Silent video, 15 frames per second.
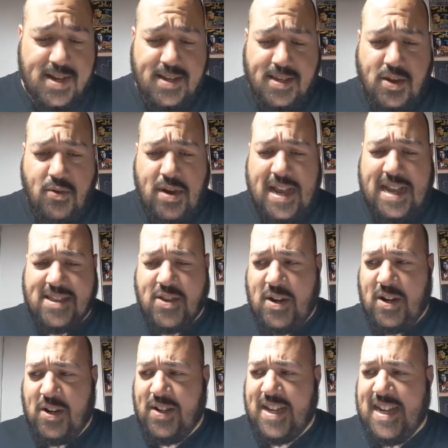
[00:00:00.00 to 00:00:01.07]
So I
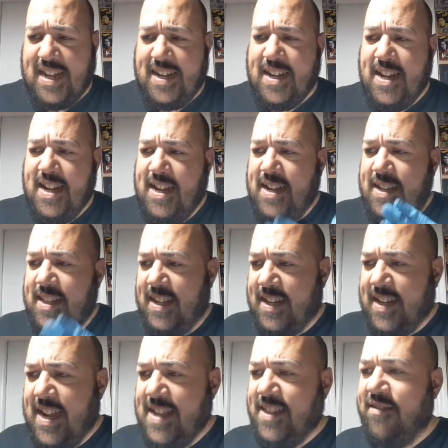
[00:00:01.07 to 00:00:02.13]
started looking at the
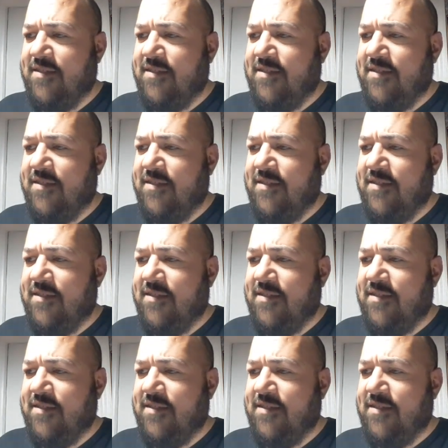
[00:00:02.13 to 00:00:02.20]
kinds